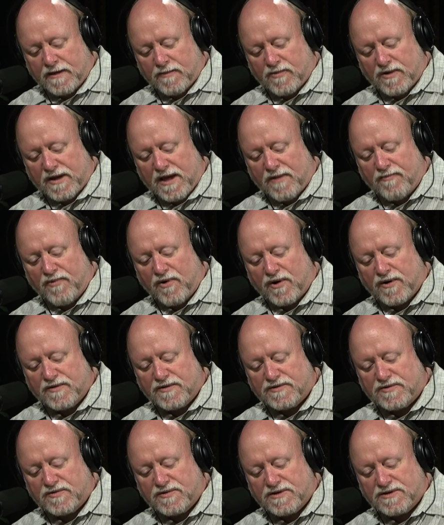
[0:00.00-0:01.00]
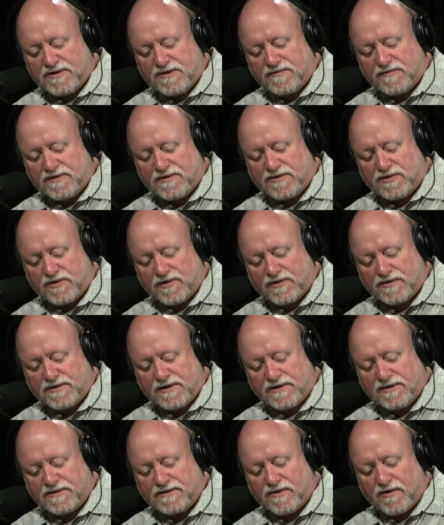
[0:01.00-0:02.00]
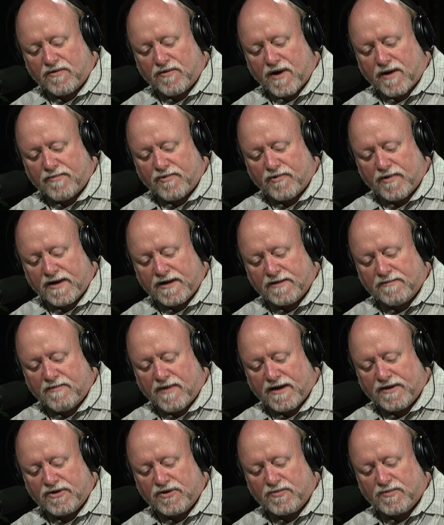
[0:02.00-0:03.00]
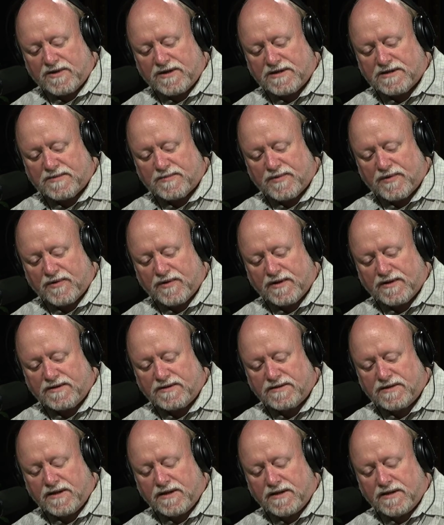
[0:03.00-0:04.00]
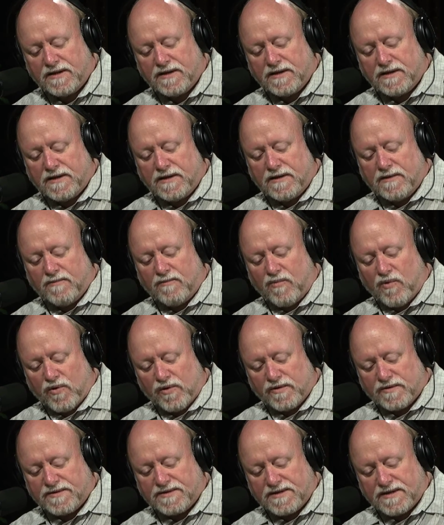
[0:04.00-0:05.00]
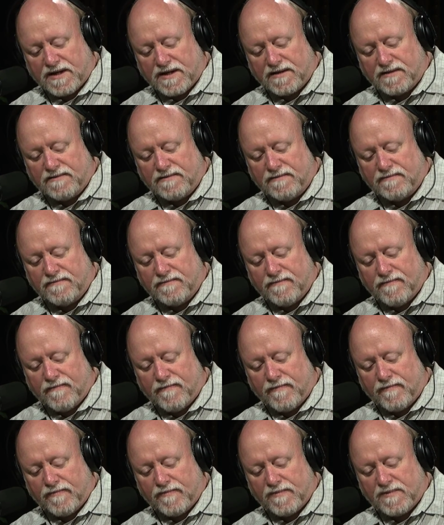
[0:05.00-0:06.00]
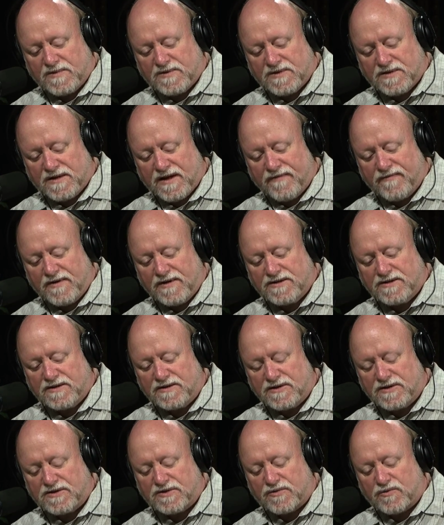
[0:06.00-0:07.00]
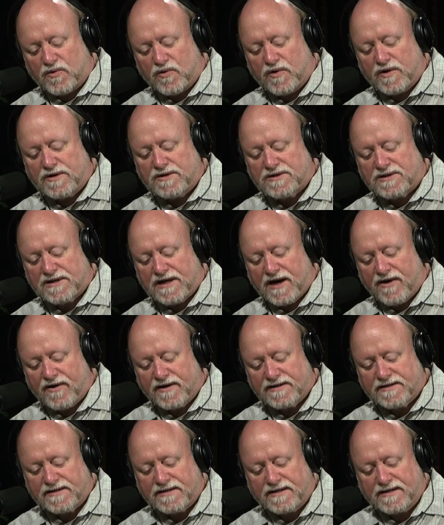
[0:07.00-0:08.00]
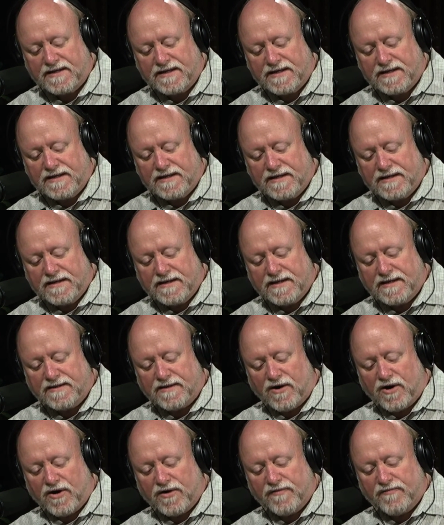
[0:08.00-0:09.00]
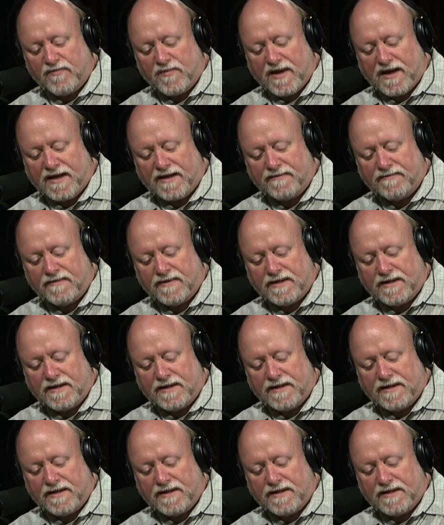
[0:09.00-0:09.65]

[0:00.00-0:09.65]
became part of the tradition of the church. It is corroborated by human experience. Mortal sin, is the definition, destroys charity in the heart of man